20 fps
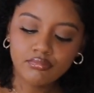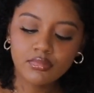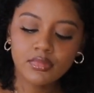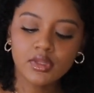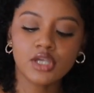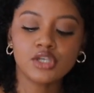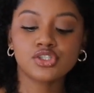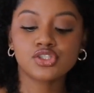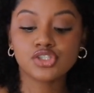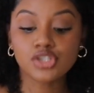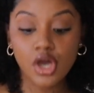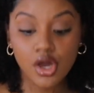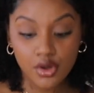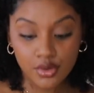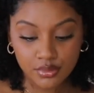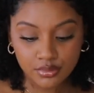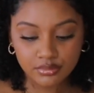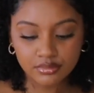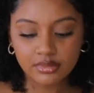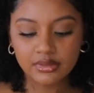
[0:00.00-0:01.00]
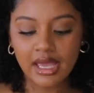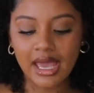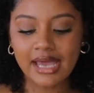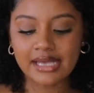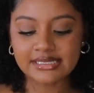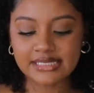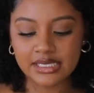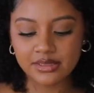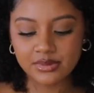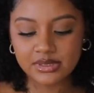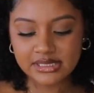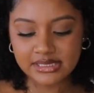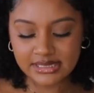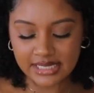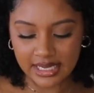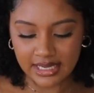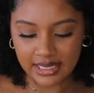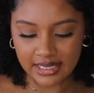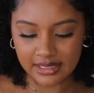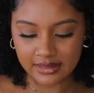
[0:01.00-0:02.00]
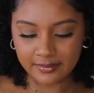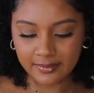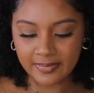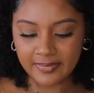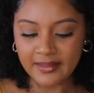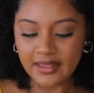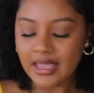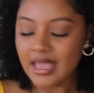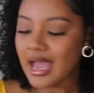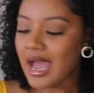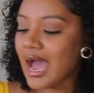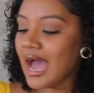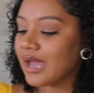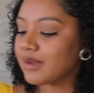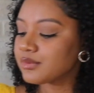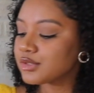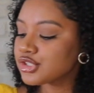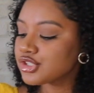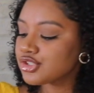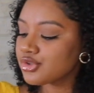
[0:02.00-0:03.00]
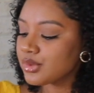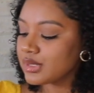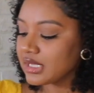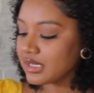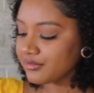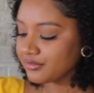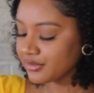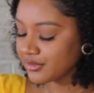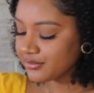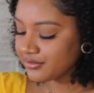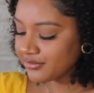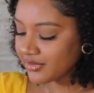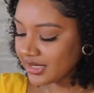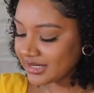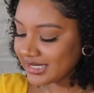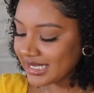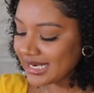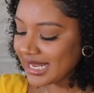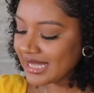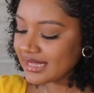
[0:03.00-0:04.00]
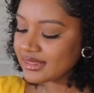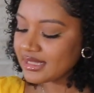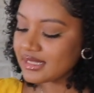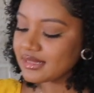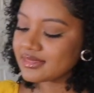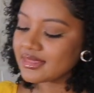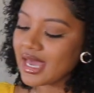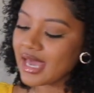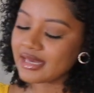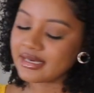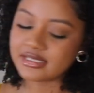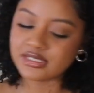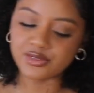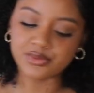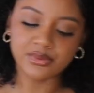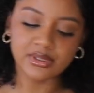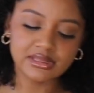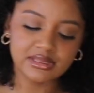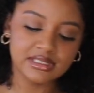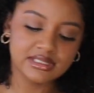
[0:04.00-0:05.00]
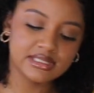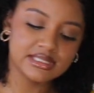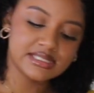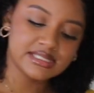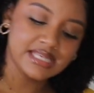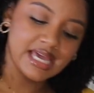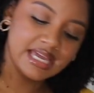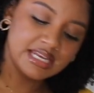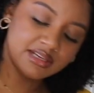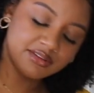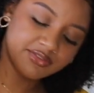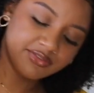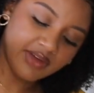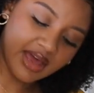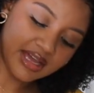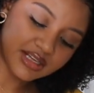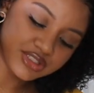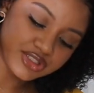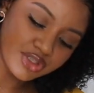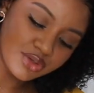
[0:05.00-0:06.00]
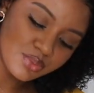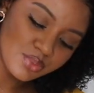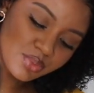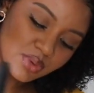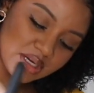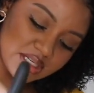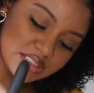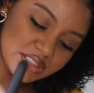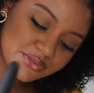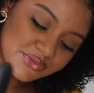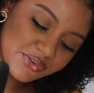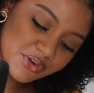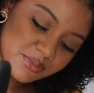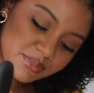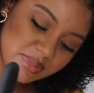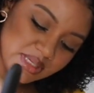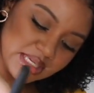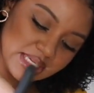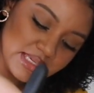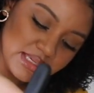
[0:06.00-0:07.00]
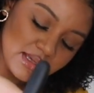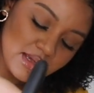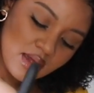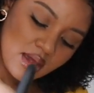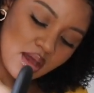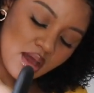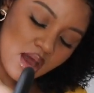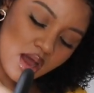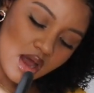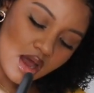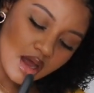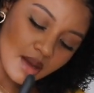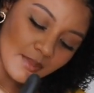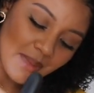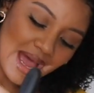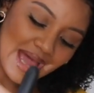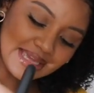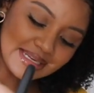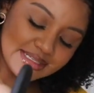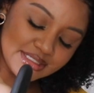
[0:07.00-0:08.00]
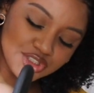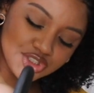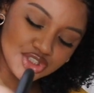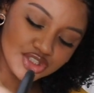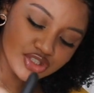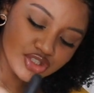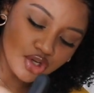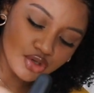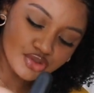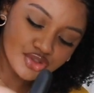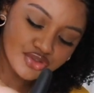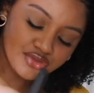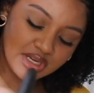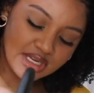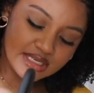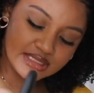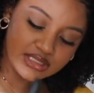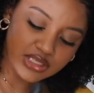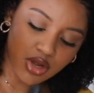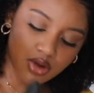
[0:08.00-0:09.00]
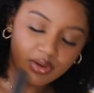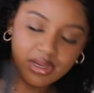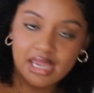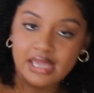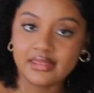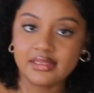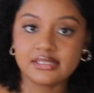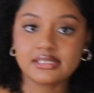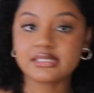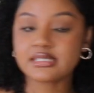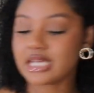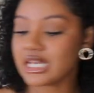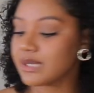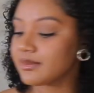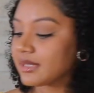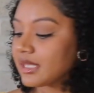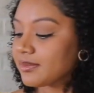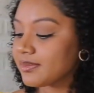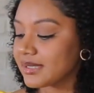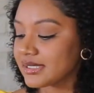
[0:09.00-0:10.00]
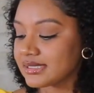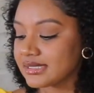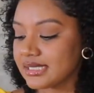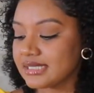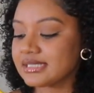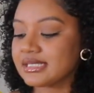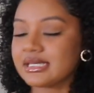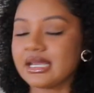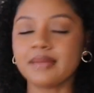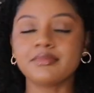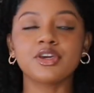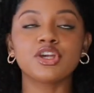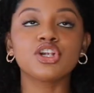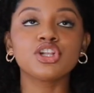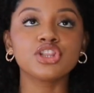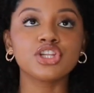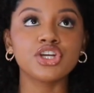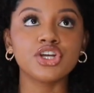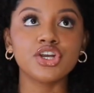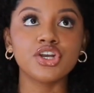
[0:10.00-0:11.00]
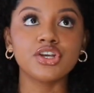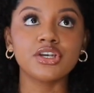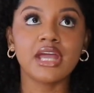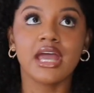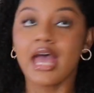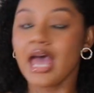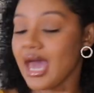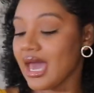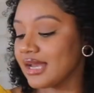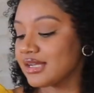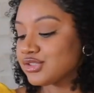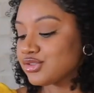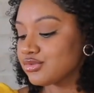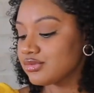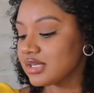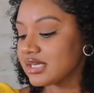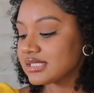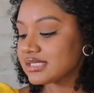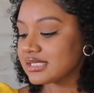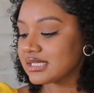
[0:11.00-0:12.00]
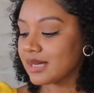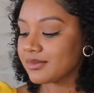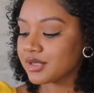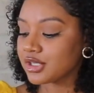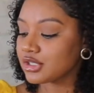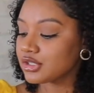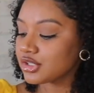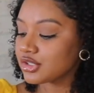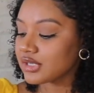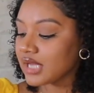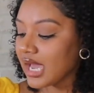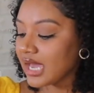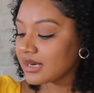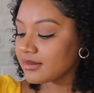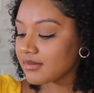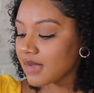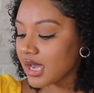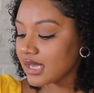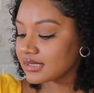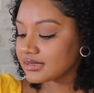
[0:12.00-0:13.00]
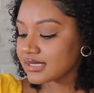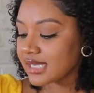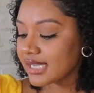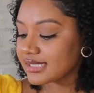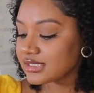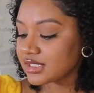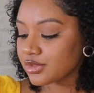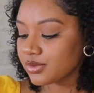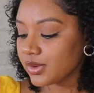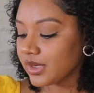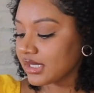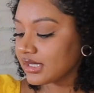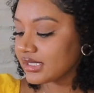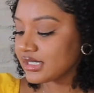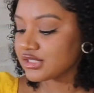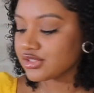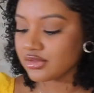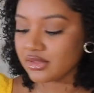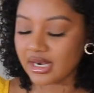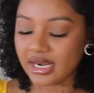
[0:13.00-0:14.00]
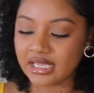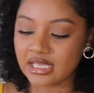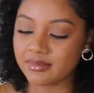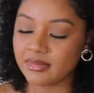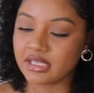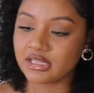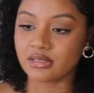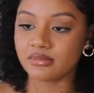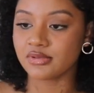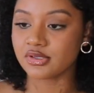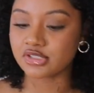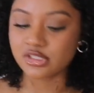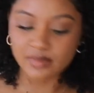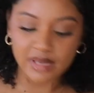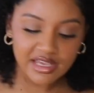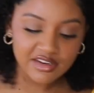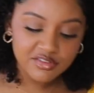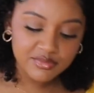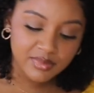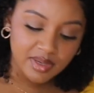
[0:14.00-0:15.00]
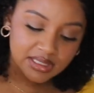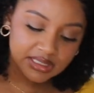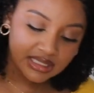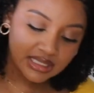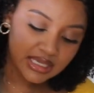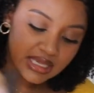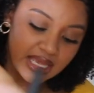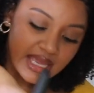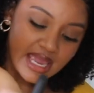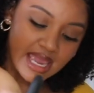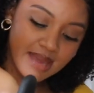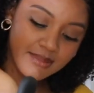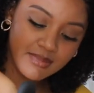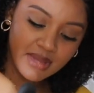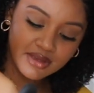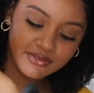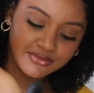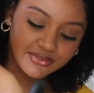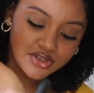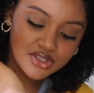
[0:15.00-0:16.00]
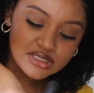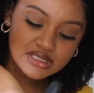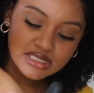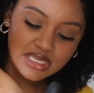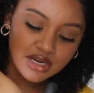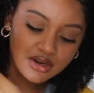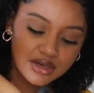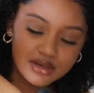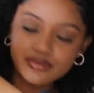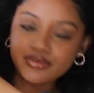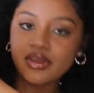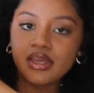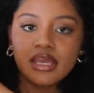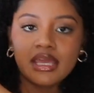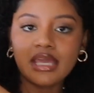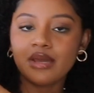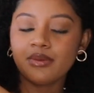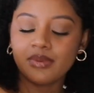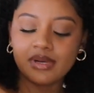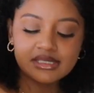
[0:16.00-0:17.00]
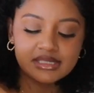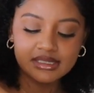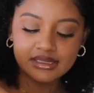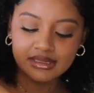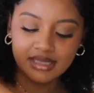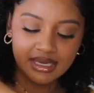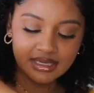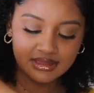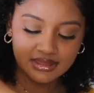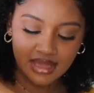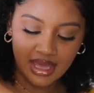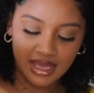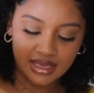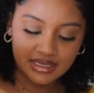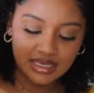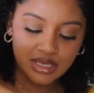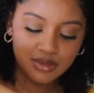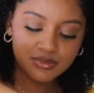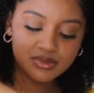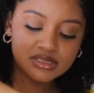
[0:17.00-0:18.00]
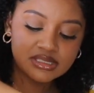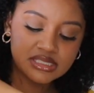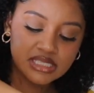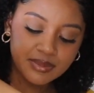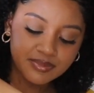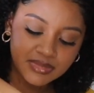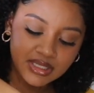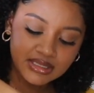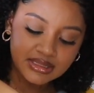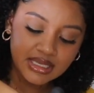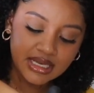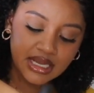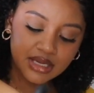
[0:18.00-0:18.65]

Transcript: So, as I was saying, I was doing it for fun, and I think that is what the deciding factor was for me. I didn't just go straight into, okay, this is gonna be a business and I'm gonna learn how to do this and I'm gonna learn how to monetize it quickly so that I can make the most amount of money in my first year of, it wasn't like that. It was something that